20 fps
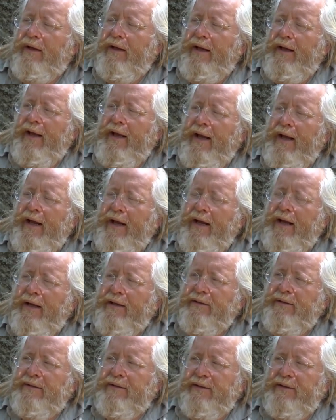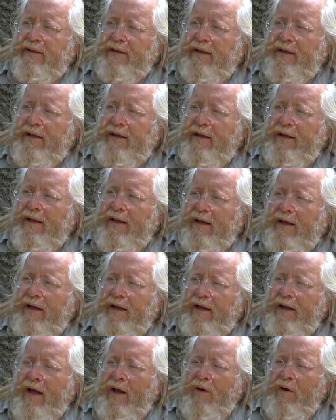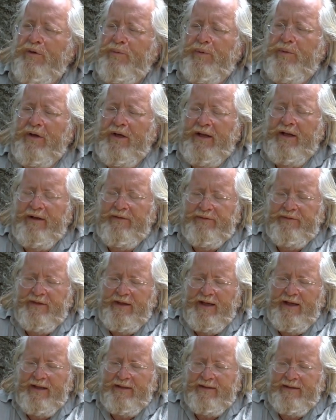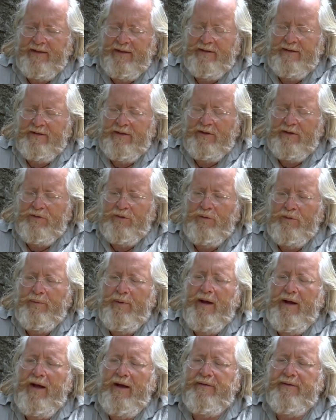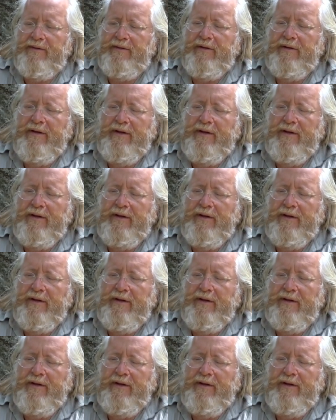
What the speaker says: And I always believed that the true path